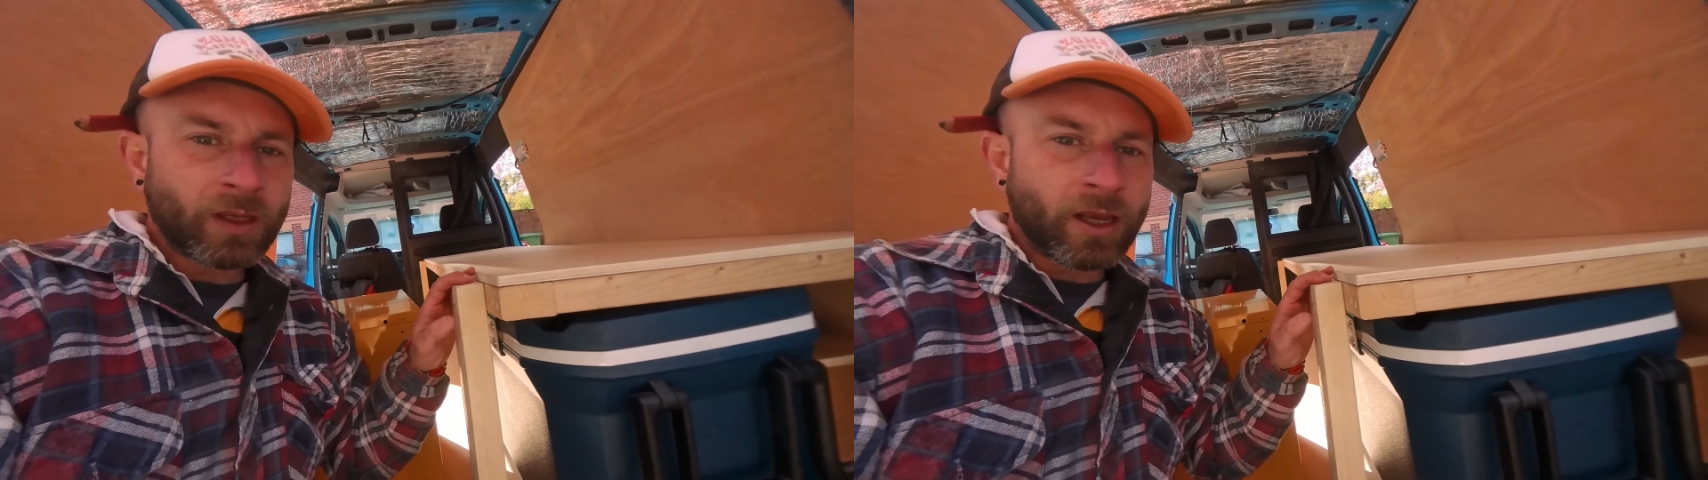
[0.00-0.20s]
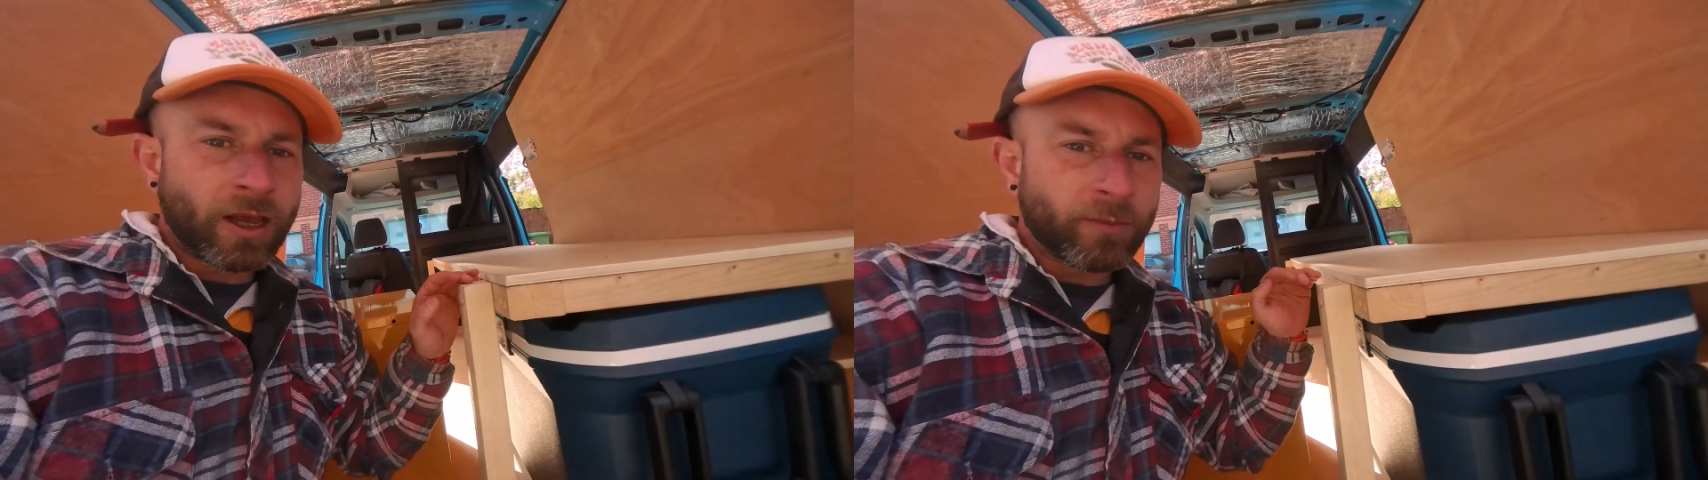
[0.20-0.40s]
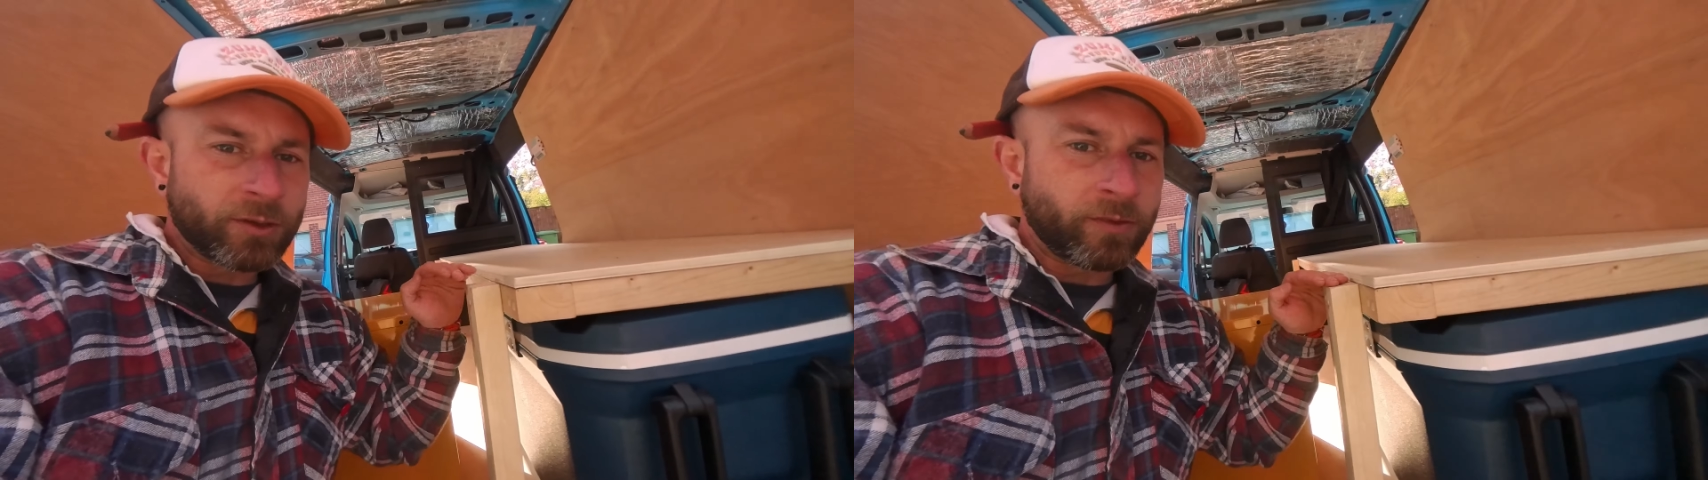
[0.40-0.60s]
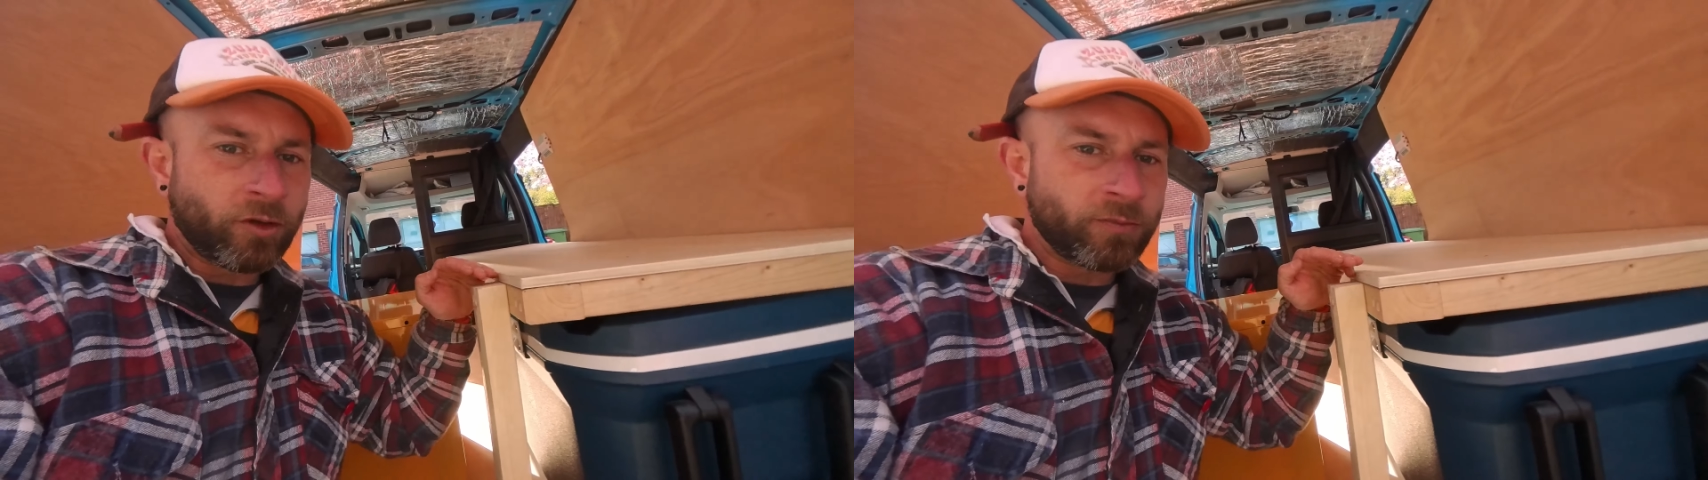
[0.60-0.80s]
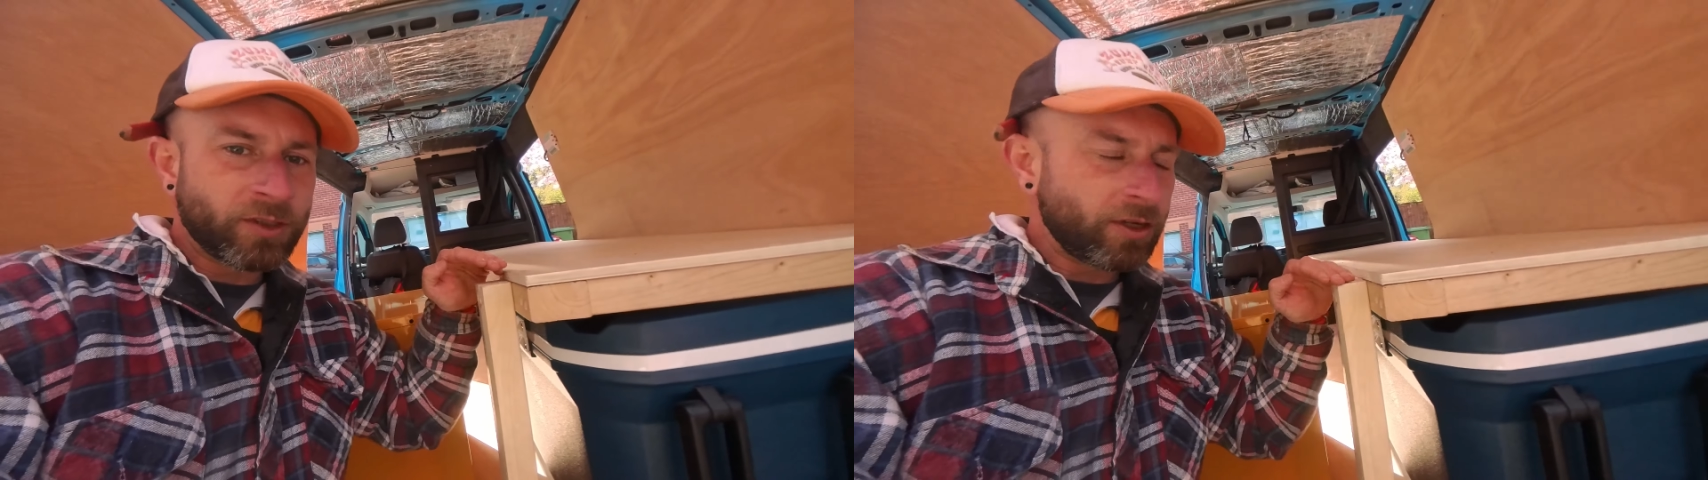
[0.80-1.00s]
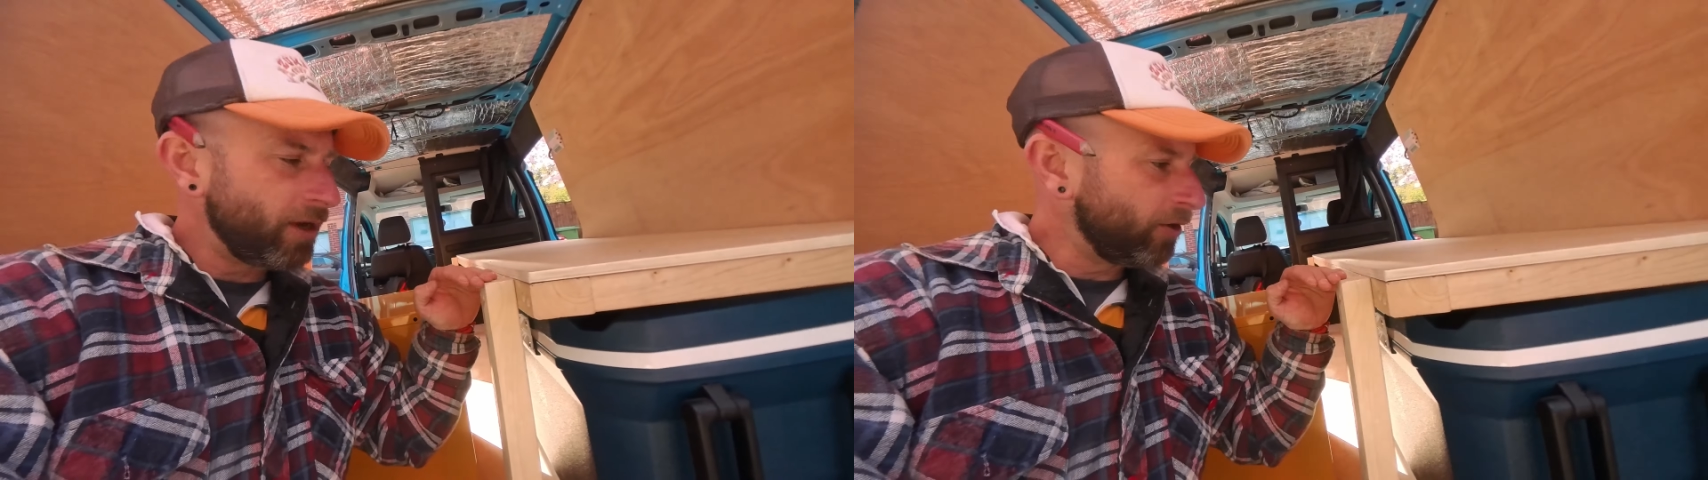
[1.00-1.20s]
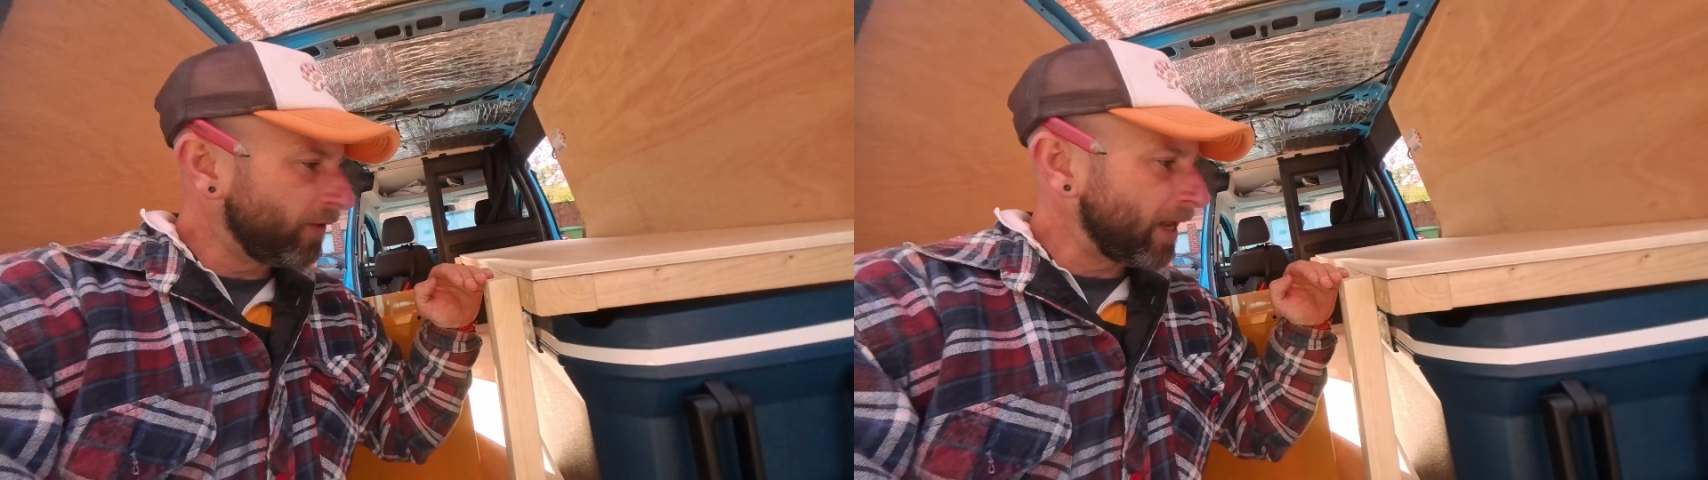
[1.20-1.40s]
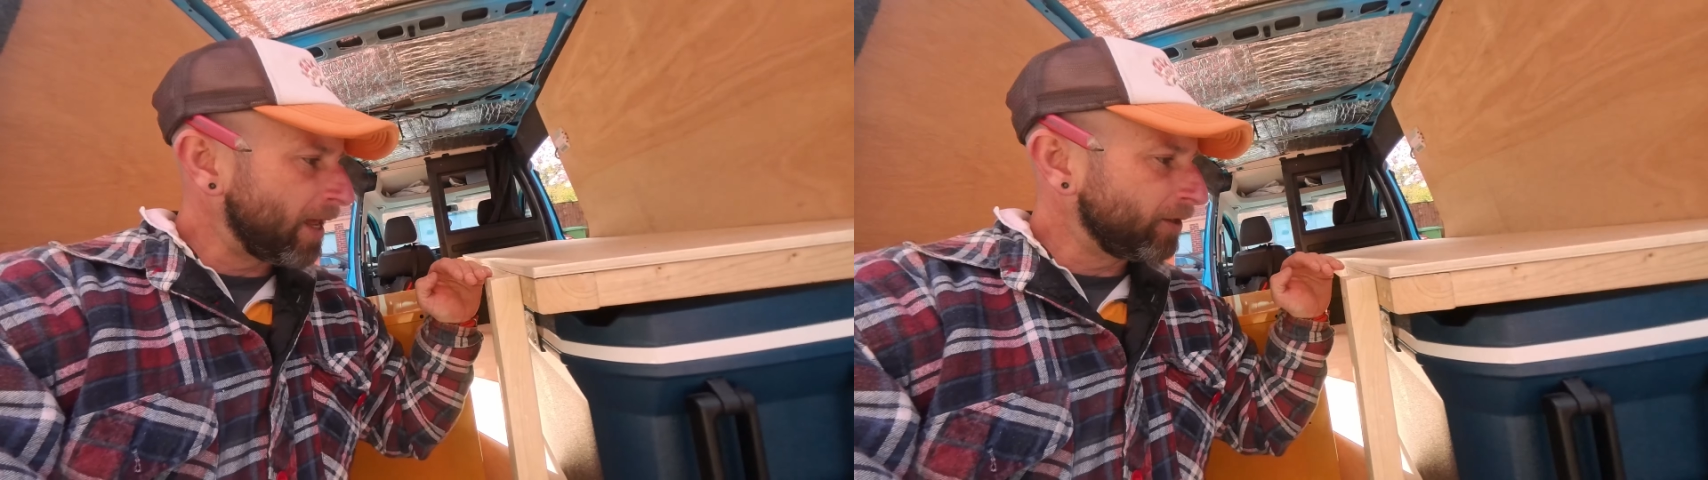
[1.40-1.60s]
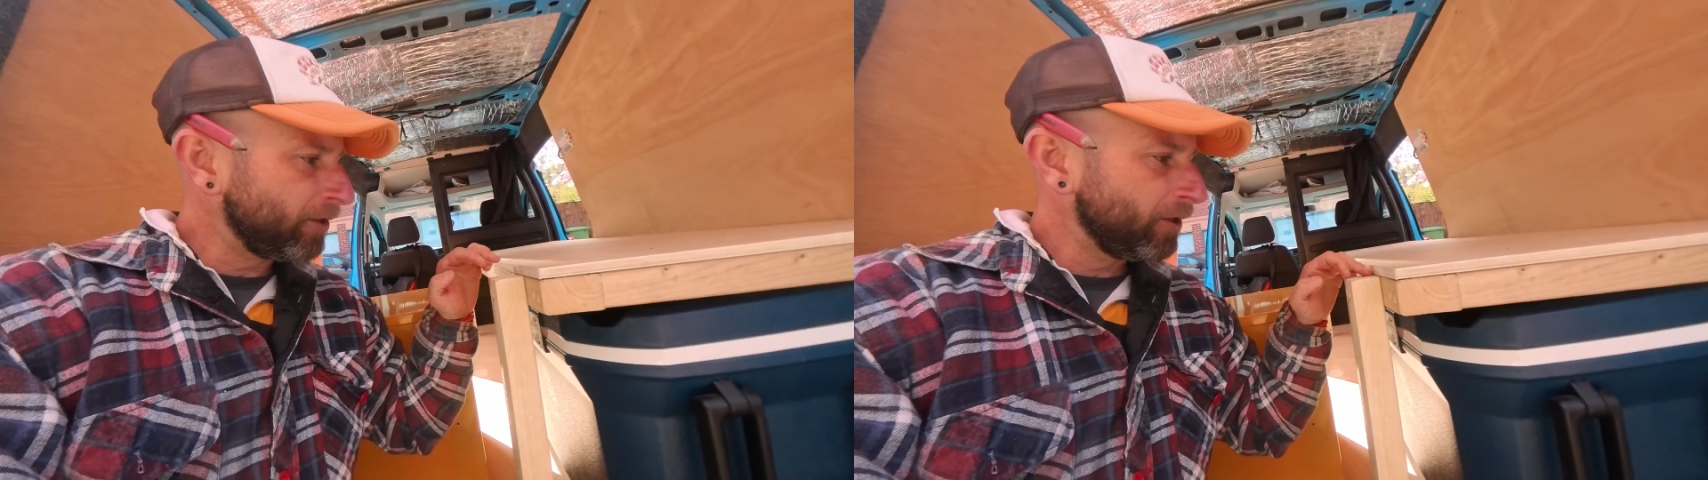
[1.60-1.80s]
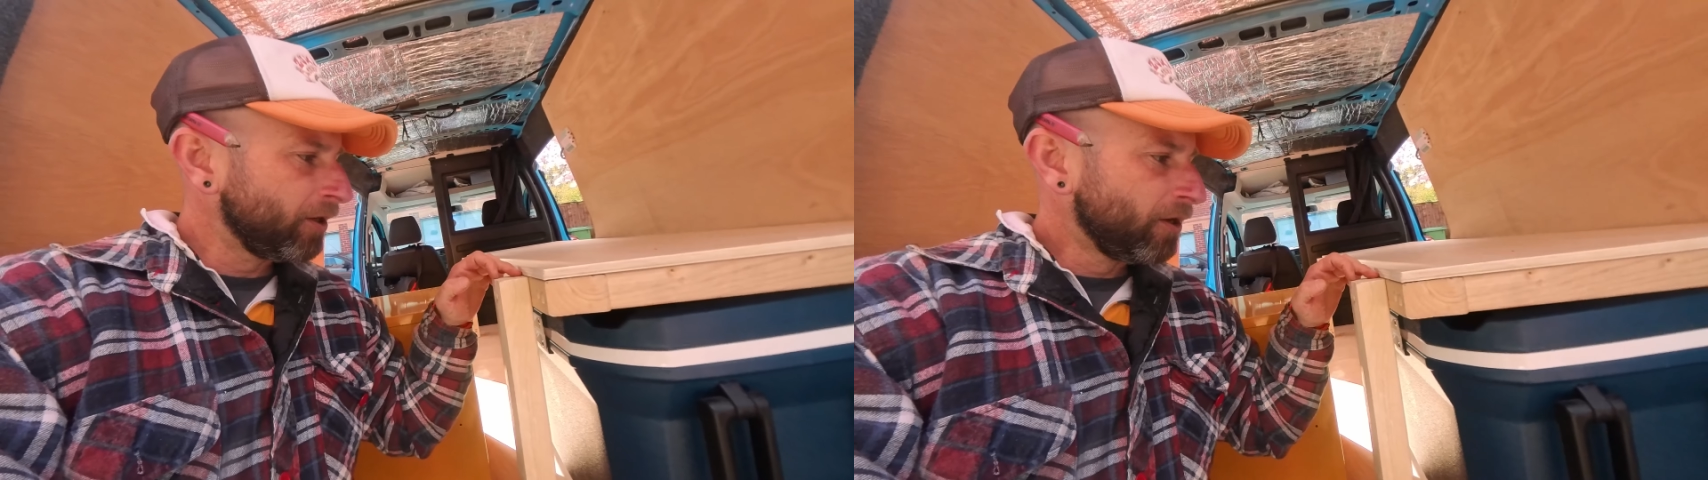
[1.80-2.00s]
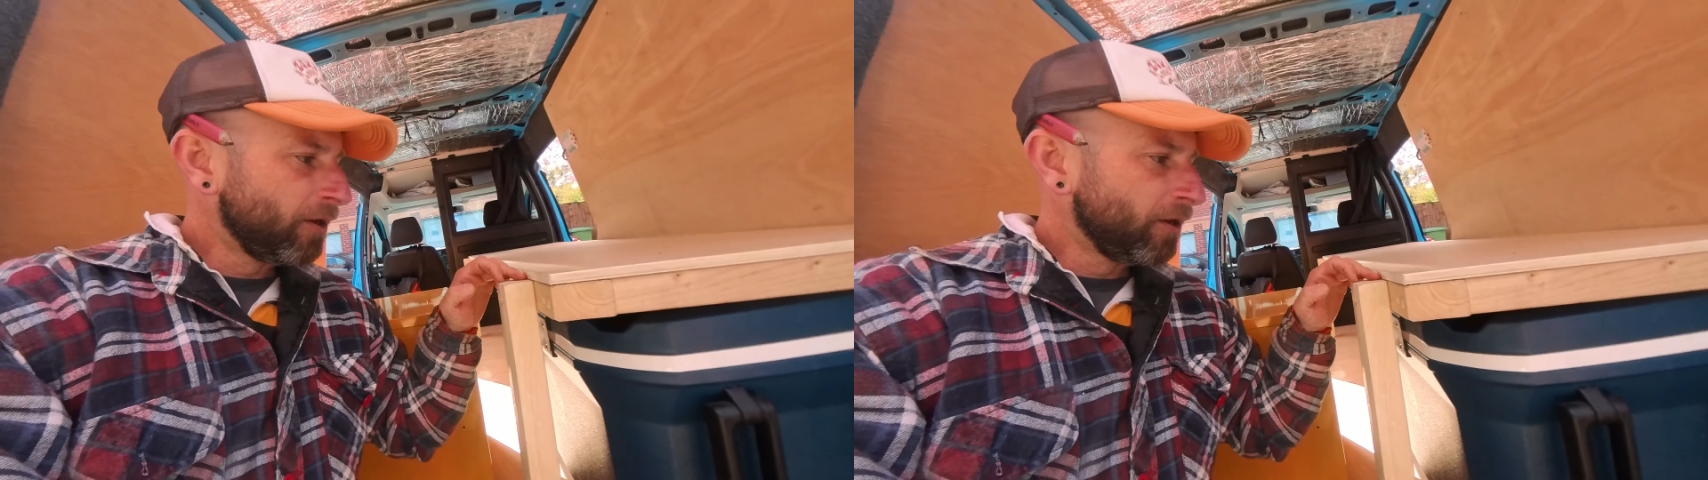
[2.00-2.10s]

So we've got them slightly on the edge.